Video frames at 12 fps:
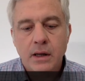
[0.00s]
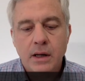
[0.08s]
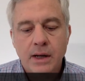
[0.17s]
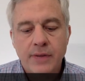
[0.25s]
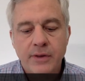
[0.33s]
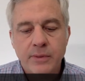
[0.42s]

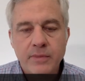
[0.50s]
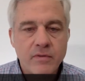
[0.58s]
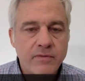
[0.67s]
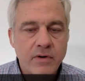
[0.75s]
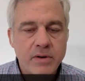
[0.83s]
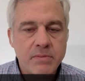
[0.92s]
I think we have
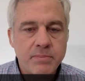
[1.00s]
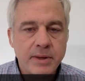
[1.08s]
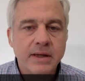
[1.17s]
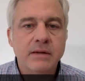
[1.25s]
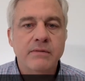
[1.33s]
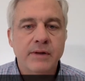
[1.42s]
a very
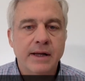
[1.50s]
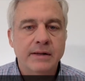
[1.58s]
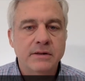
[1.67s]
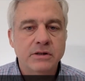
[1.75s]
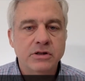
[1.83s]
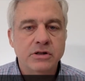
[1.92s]
big
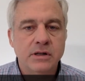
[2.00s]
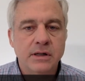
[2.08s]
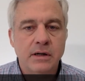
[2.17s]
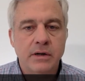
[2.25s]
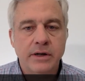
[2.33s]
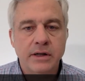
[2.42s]
advantage in
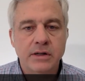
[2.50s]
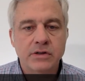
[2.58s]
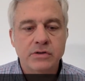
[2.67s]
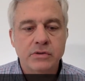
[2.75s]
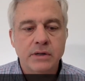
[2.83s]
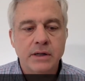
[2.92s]
our
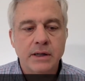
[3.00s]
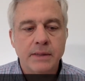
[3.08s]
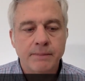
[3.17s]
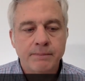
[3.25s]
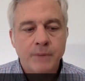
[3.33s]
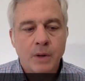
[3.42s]
industry,
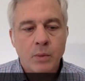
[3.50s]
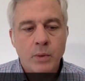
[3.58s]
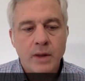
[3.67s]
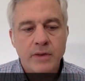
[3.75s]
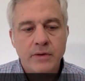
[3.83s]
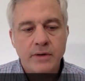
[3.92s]

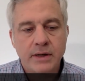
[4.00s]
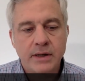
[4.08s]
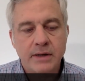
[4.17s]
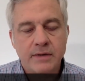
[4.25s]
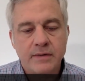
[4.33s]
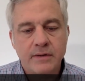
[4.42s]
whether
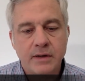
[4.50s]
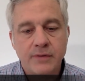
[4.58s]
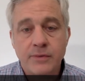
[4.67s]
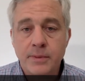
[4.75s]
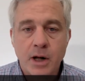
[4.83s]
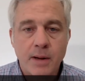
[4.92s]
it's
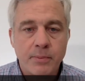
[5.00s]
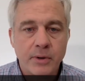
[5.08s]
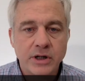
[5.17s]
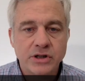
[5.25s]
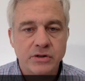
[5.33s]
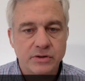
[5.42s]
from an
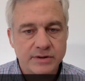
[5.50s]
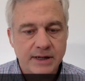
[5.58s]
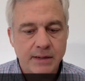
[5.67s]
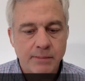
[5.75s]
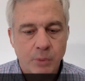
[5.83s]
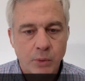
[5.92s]
operational
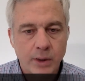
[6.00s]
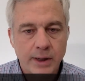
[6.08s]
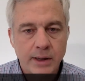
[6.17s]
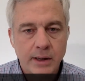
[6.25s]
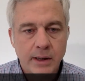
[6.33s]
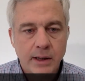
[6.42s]

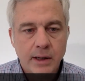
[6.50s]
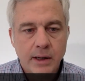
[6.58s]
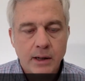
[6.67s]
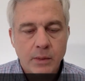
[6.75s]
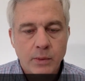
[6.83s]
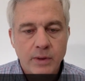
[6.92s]
standpoint,
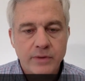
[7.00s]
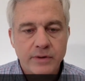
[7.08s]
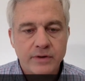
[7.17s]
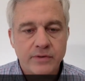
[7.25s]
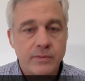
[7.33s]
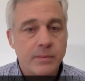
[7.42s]
whether
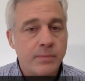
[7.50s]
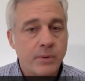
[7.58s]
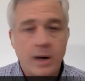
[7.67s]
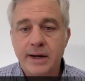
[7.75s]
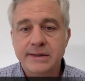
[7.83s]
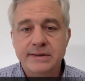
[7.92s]
it's from a
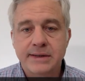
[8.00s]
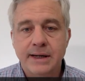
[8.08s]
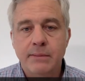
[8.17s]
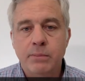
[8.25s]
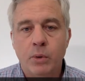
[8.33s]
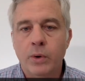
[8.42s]
product
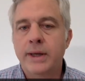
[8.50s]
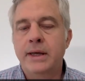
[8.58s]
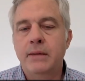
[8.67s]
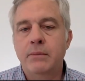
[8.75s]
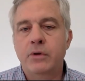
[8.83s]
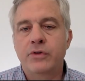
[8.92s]

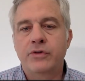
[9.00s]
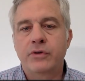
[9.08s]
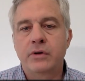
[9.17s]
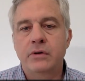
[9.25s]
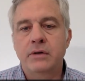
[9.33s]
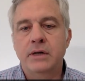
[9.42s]
standpoint, and most
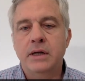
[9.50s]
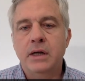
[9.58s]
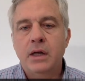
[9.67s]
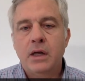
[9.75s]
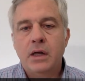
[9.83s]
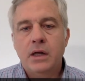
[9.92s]
certainly
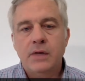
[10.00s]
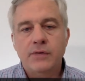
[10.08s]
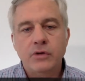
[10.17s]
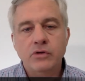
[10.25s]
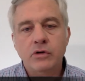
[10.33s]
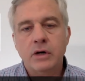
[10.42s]
if
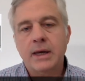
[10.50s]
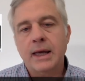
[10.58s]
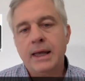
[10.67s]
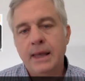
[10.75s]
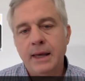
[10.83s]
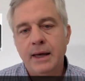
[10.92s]
you look
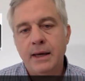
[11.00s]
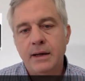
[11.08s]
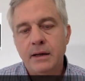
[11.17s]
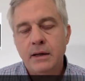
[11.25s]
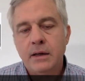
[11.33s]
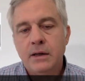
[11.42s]

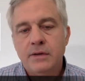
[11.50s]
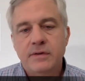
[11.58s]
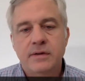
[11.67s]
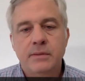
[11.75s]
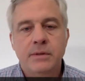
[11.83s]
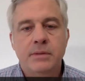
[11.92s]
ahead to
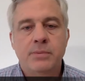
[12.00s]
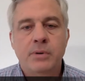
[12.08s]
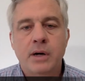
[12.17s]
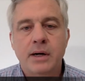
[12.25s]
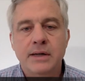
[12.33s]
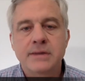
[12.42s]
some of the
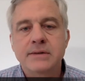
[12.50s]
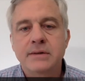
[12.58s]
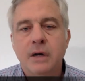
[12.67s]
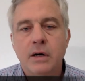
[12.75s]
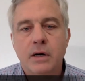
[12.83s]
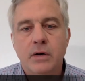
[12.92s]

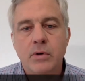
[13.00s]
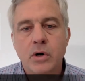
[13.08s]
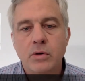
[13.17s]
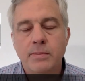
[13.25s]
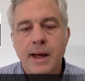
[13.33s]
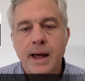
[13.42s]
products on our
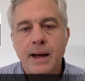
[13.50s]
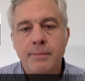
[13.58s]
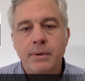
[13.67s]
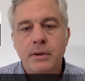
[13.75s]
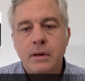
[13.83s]
roadmap,